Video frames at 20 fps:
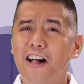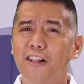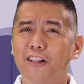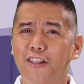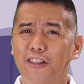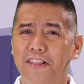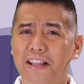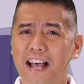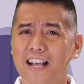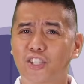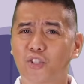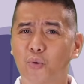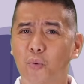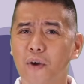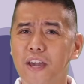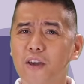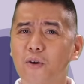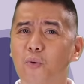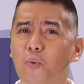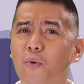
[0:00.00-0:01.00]
Last
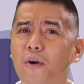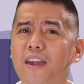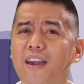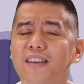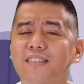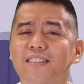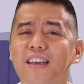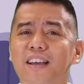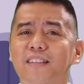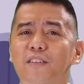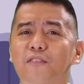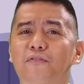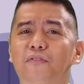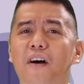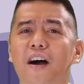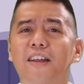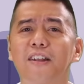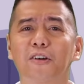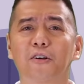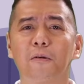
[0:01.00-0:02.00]
week, we
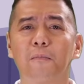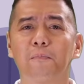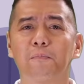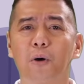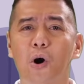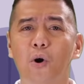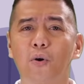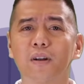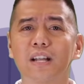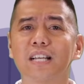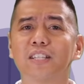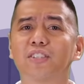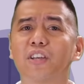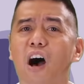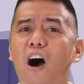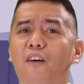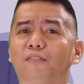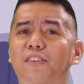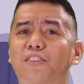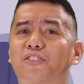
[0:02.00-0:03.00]
identified the components
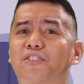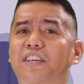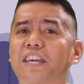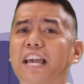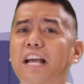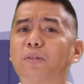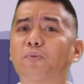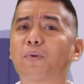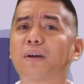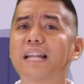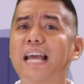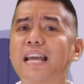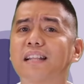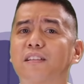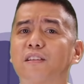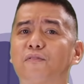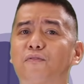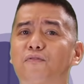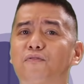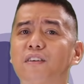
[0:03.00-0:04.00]
of the
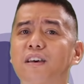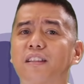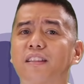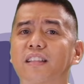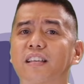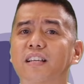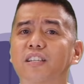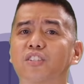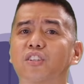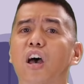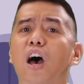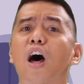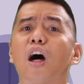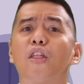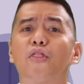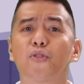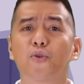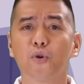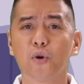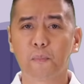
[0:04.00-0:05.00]
skill-related fitness
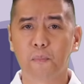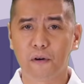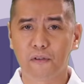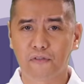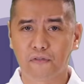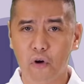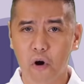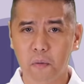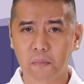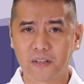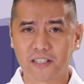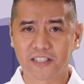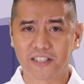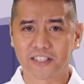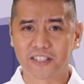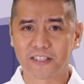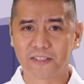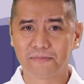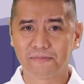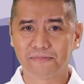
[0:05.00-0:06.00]
through
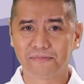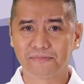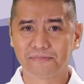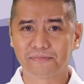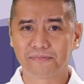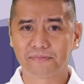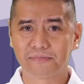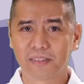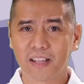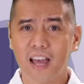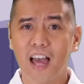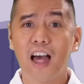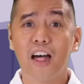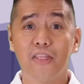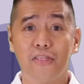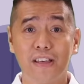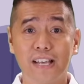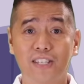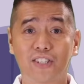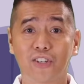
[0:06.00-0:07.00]
performance.
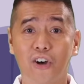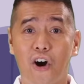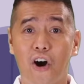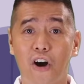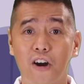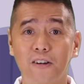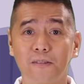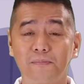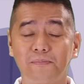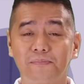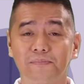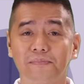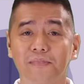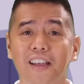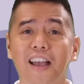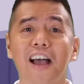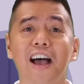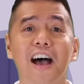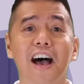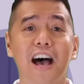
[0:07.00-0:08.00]
These are
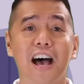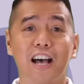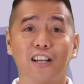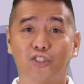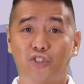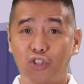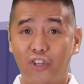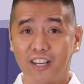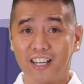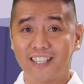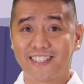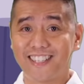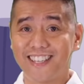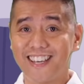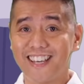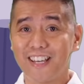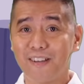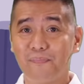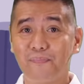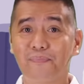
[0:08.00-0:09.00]

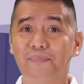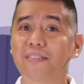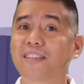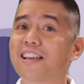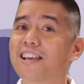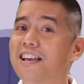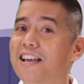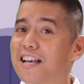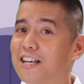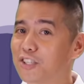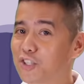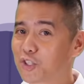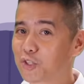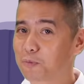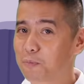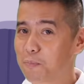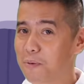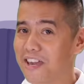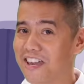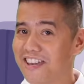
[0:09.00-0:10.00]
agility,
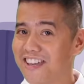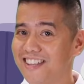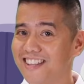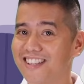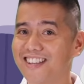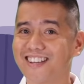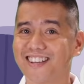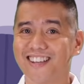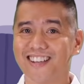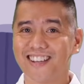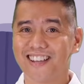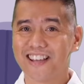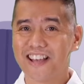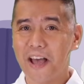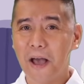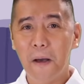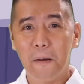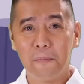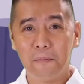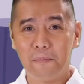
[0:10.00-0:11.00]
speed,
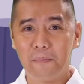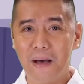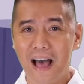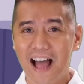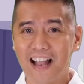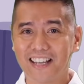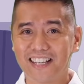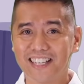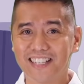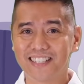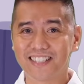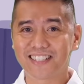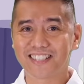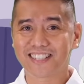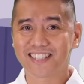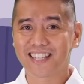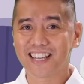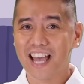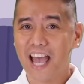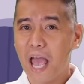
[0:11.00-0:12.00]

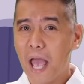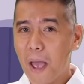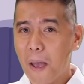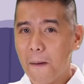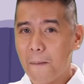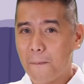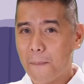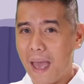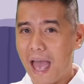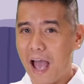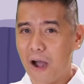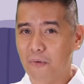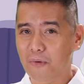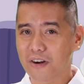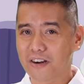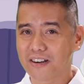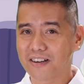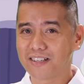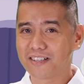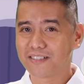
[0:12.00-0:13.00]
balance,
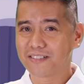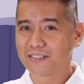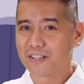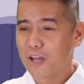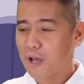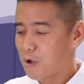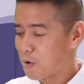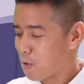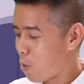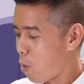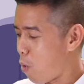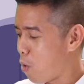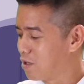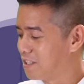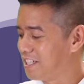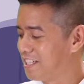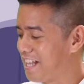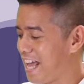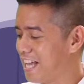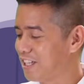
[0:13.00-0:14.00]
power,
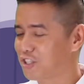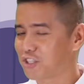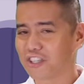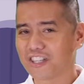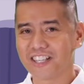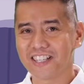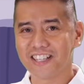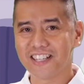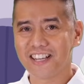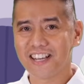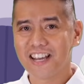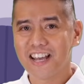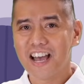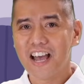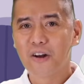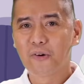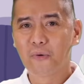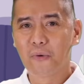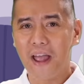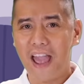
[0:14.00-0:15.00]
coordination,
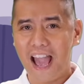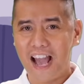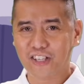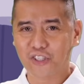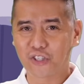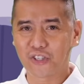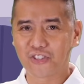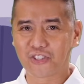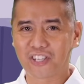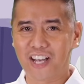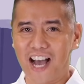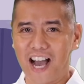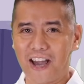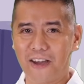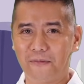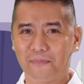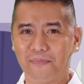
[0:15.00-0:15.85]
reaction time.